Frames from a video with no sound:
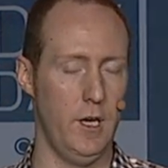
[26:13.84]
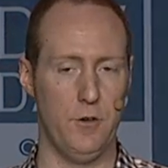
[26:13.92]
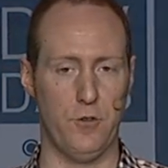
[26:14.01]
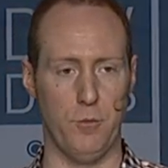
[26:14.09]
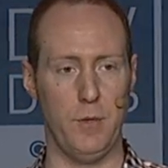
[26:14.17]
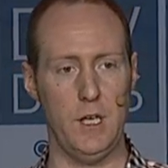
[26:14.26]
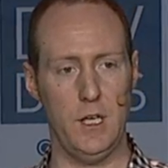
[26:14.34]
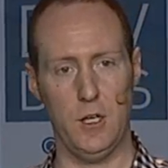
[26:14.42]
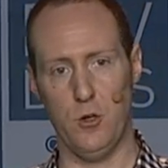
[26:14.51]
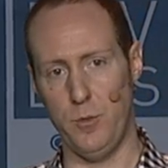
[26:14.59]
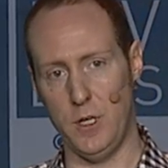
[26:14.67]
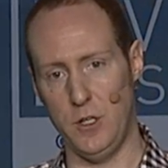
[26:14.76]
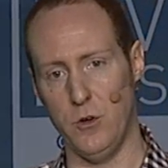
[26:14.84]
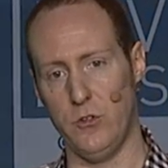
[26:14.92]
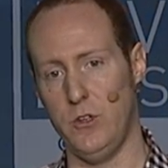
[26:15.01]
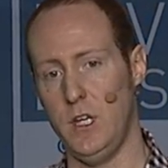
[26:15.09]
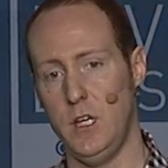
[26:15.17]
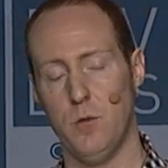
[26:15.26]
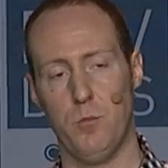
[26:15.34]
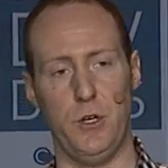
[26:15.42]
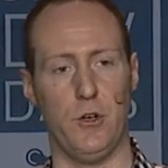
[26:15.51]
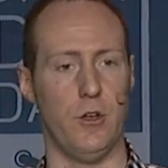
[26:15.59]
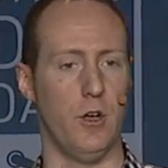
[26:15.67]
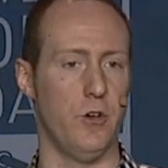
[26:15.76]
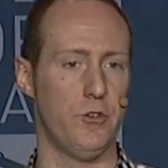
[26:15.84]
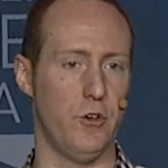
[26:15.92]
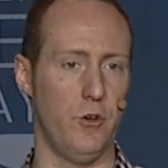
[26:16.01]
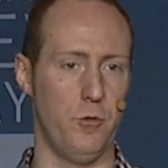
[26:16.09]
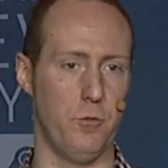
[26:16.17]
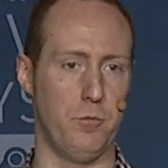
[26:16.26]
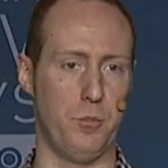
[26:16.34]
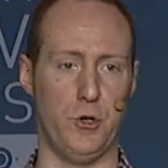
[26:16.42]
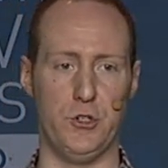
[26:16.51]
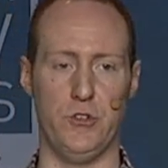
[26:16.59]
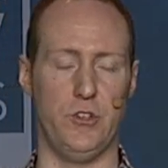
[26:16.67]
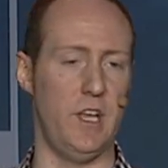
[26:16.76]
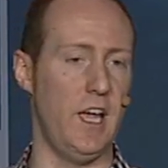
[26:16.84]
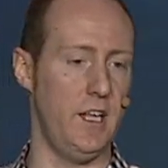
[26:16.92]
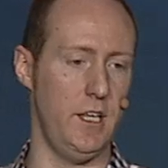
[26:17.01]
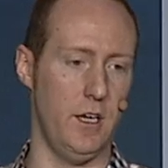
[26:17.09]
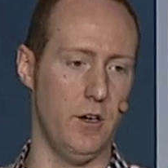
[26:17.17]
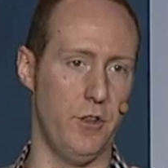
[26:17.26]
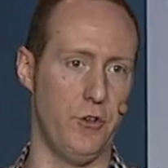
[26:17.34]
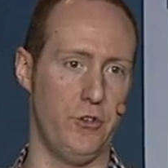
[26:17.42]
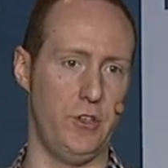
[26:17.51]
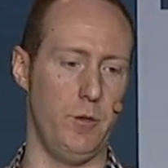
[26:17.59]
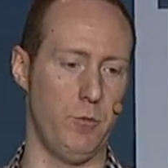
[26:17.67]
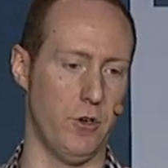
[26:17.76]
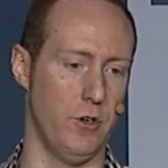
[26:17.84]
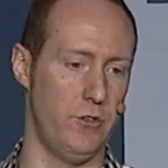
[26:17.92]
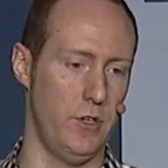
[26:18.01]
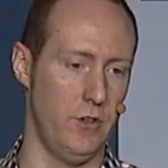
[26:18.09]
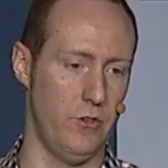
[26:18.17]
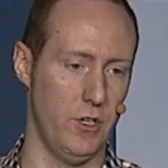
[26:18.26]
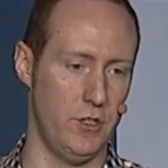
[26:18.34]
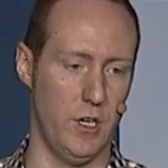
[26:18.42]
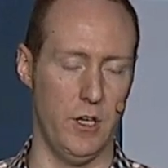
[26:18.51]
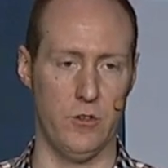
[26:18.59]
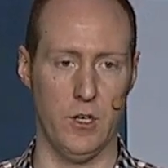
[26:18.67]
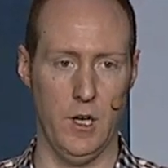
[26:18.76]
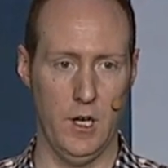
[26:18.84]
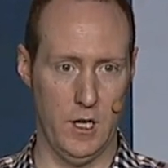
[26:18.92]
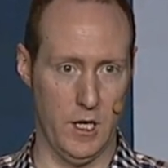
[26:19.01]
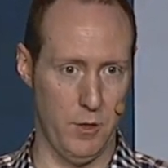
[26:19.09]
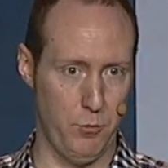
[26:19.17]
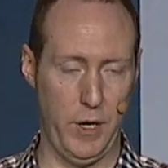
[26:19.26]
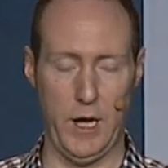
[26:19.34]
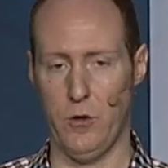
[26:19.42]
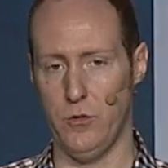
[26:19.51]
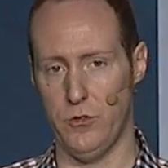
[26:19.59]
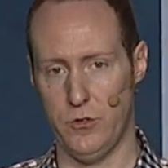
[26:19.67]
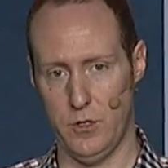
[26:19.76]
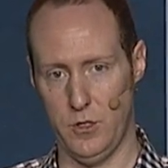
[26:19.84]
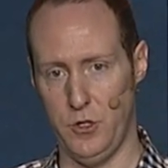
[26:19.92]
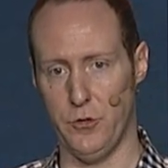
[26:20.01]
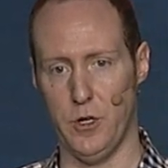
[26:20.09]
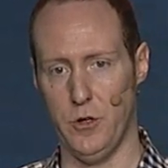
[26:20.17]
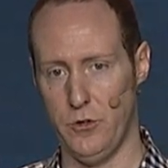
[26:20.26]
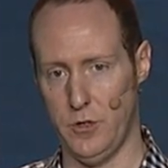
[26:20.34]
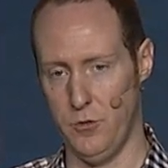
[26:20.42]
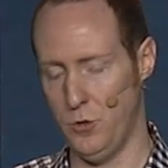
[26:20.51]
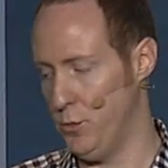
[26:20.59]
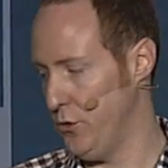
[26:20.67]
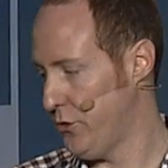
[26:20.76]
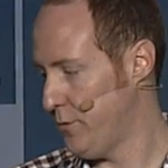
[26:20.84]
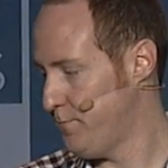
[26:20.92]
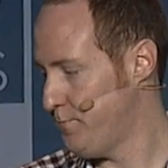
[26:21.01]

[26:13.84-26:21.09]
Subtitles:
for me, it would be in USD, but you can also purchase in any other Steam currency, such as pounds, euros, and rubles.